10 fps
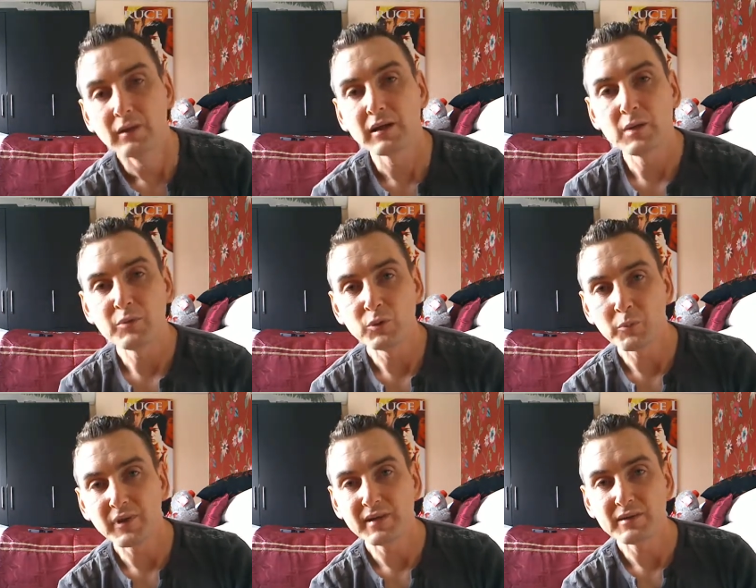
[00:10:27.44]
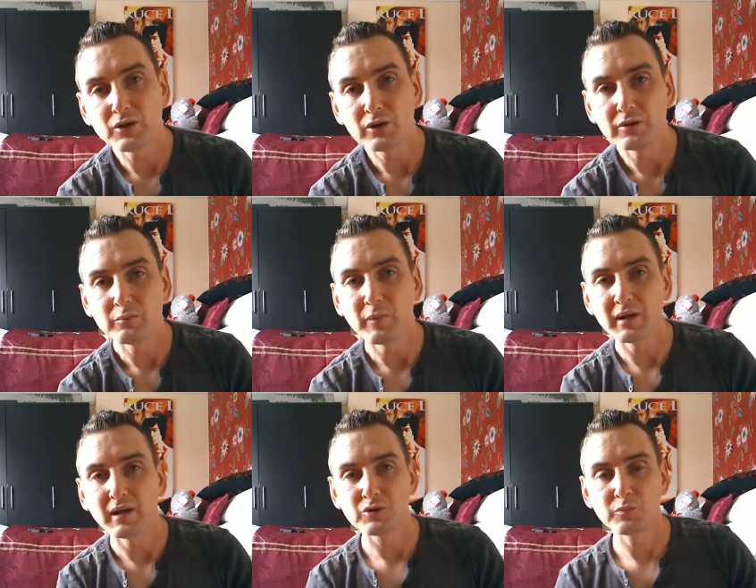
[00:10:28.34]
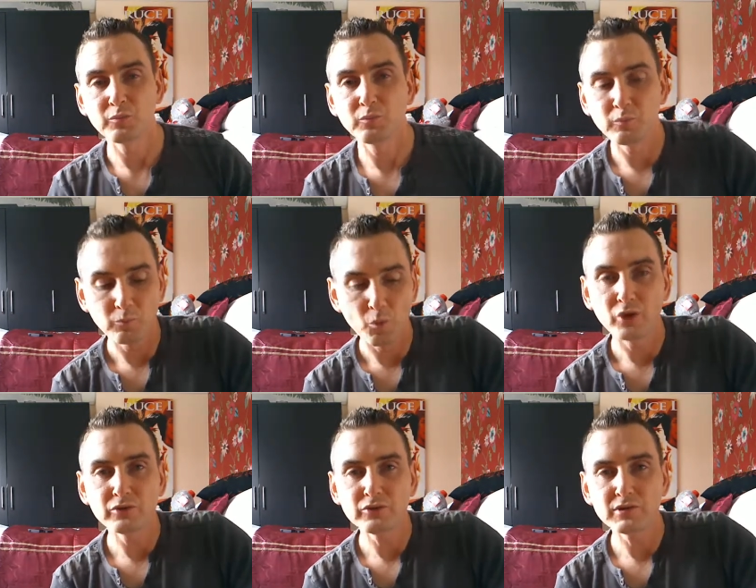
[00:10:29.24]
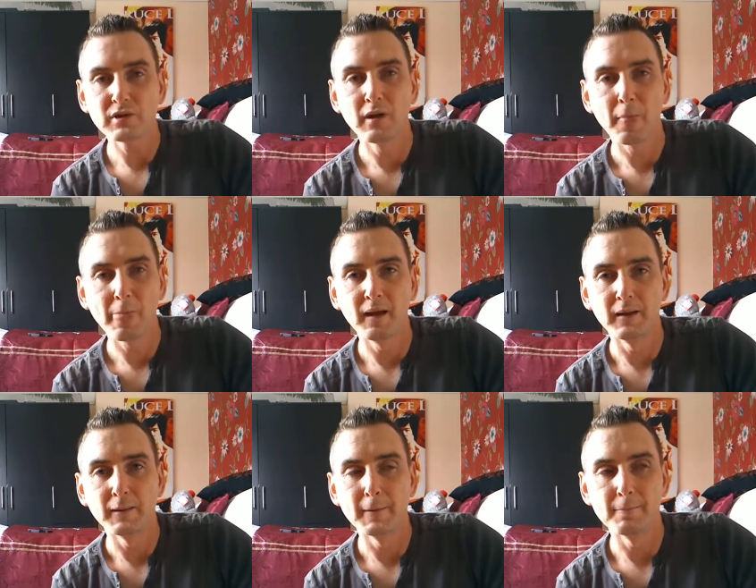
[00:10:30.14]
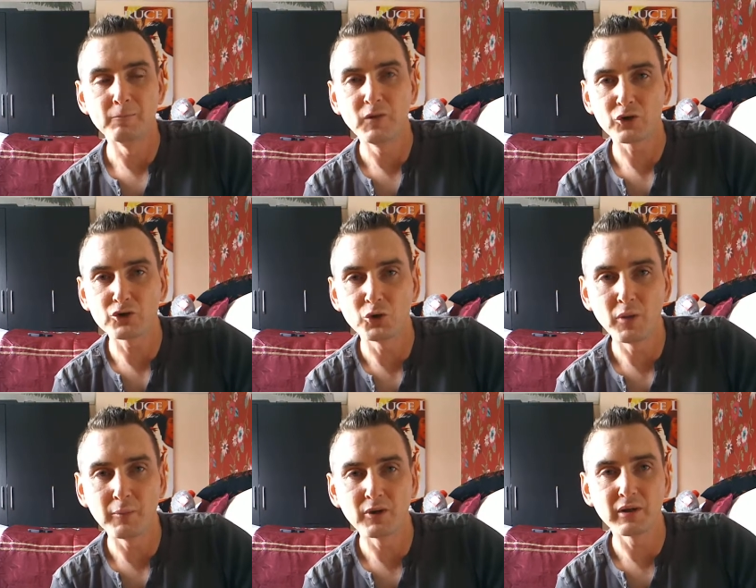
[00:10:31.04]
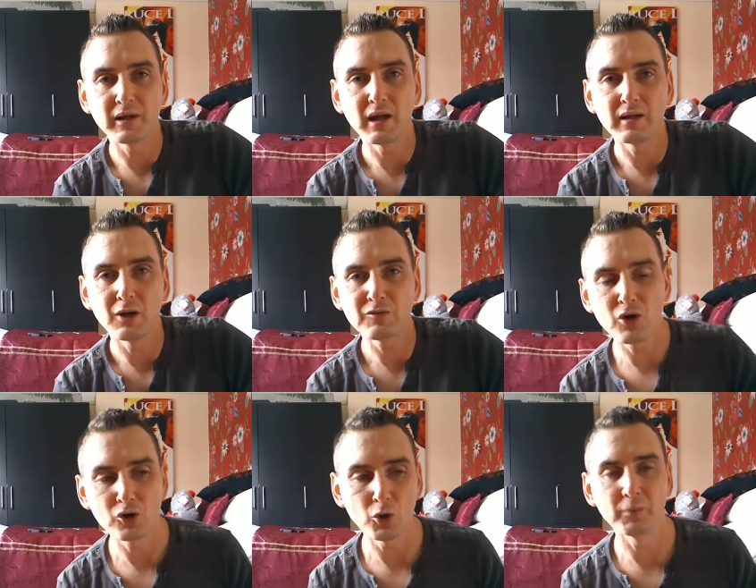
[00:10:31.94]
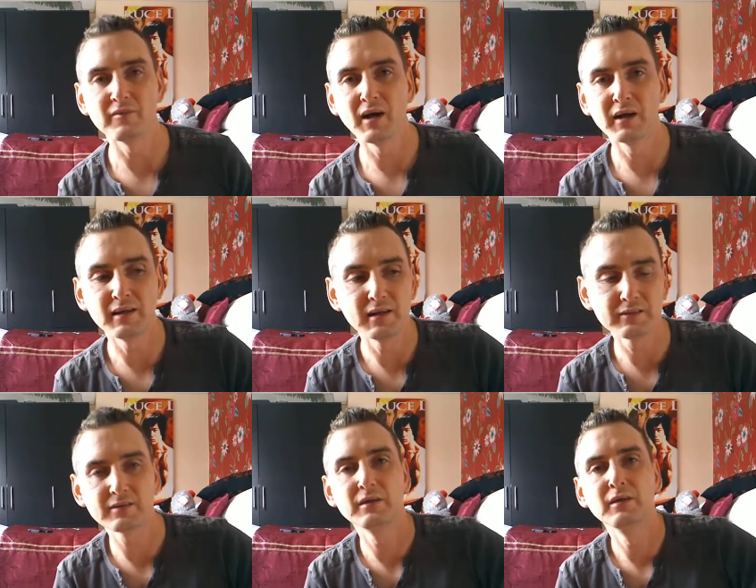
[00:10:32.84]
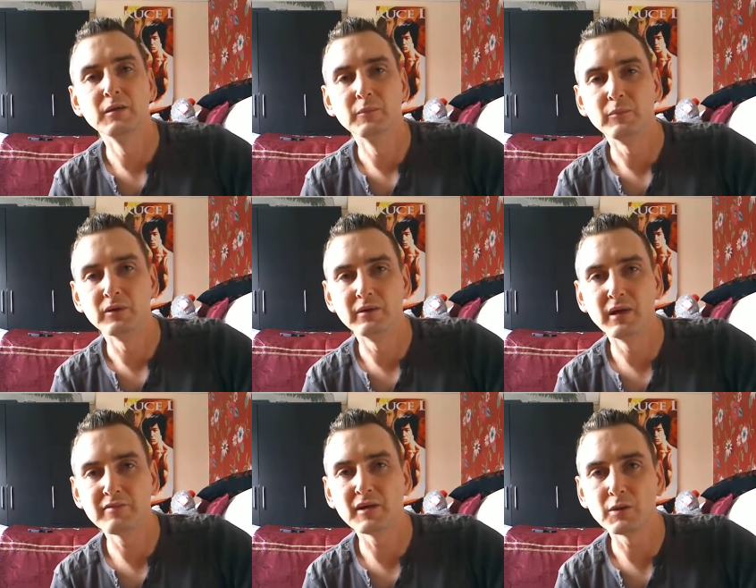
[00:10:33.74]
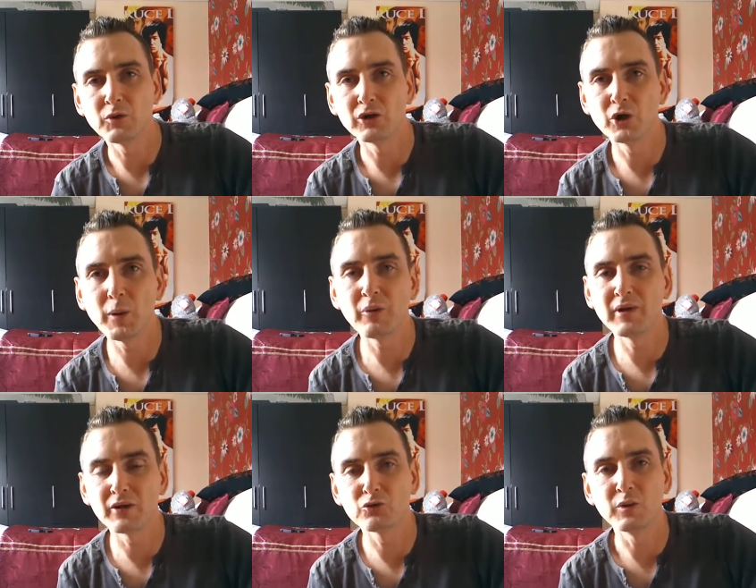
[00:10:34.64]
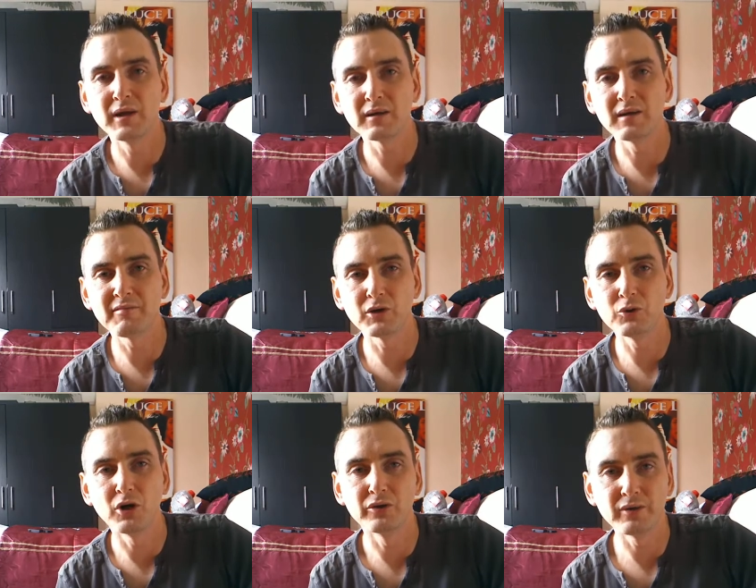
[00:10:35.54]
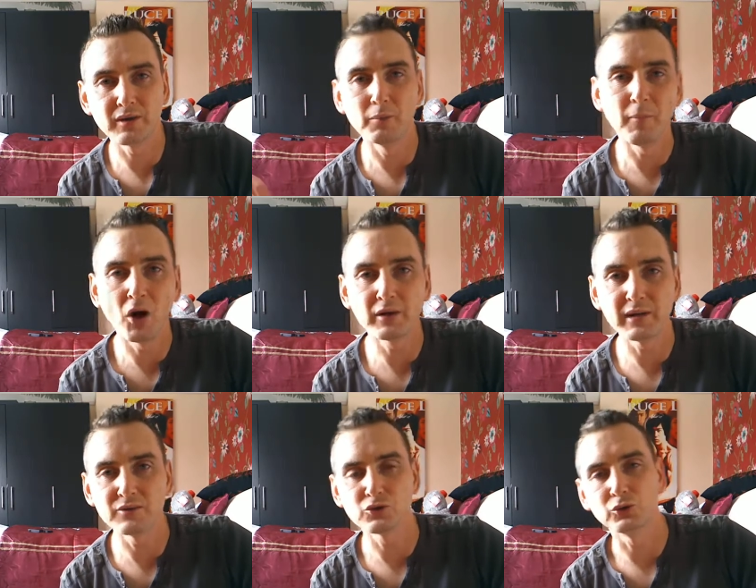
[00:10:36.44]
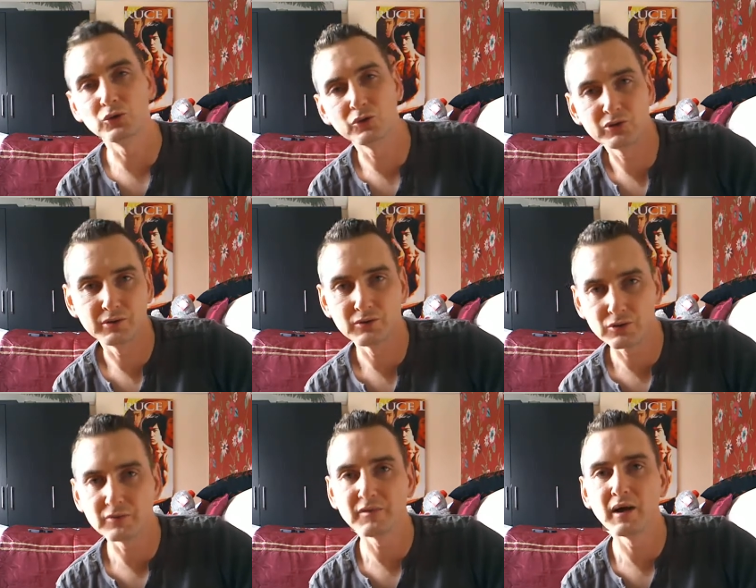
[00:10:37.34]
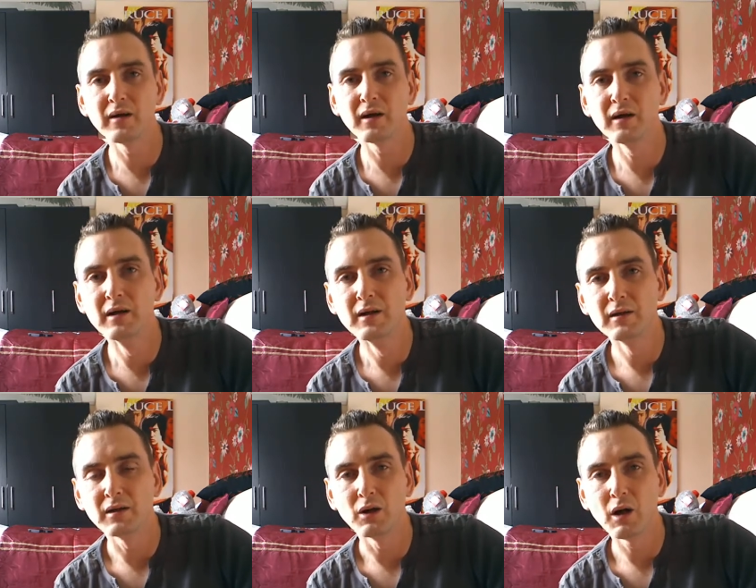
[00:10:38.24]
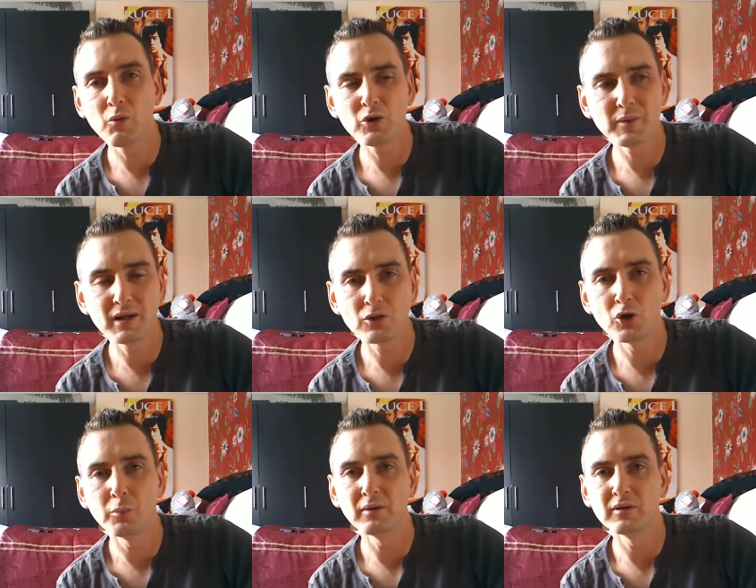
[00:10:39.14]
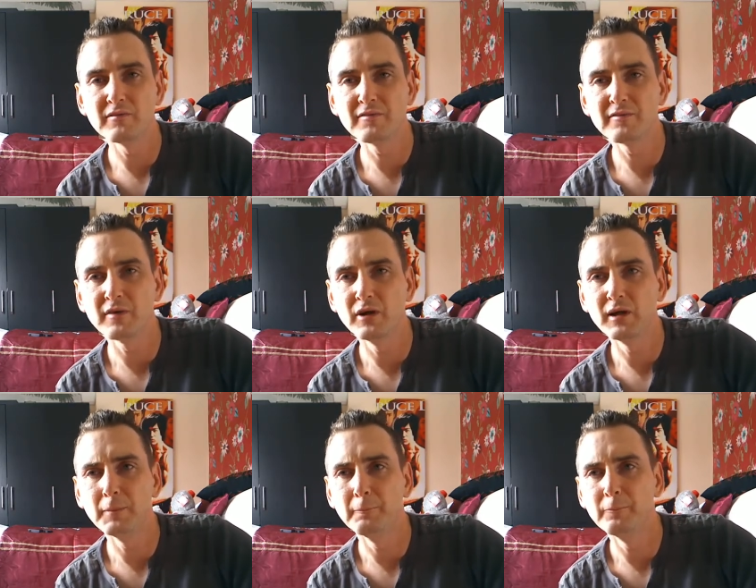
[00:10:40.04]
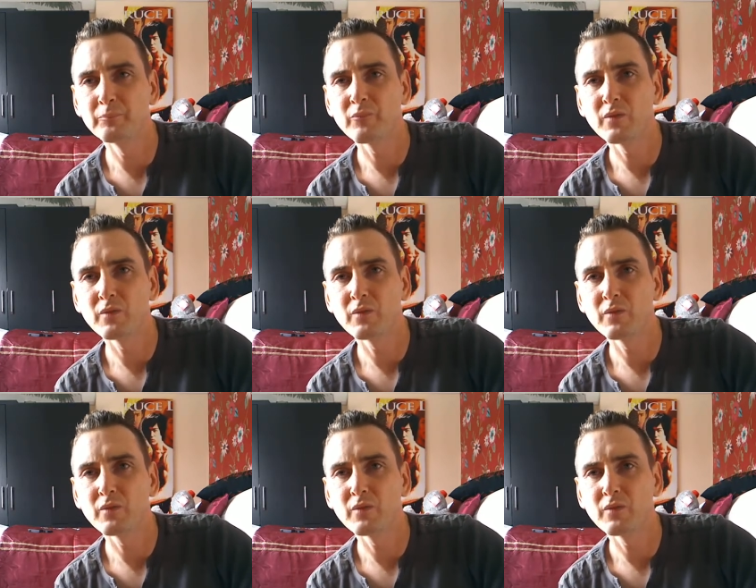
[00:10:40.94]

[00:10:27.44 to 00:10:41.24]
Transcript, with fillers: keep you updated on my next ones. Um, not sure what I'm going to get now. I've got a couple of ideas, but uh, I think I'm going to go out next week and have a look on the market stores and stuff like that you know, I want to make a couple of um,